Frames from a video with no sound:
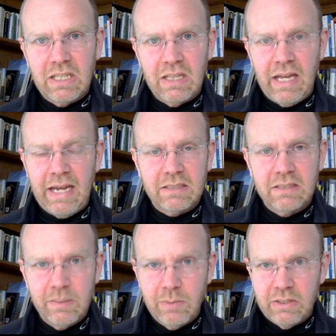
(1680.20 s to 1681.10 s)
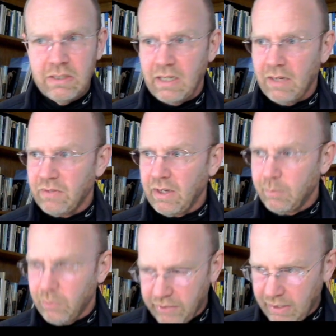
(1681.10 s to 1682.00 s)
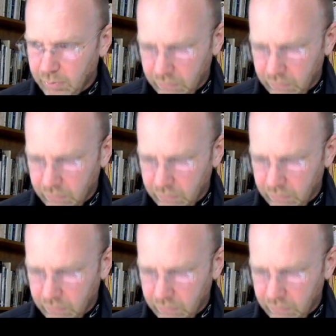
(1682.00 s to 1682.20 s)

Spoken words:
lacks the ability to have dipole-dipole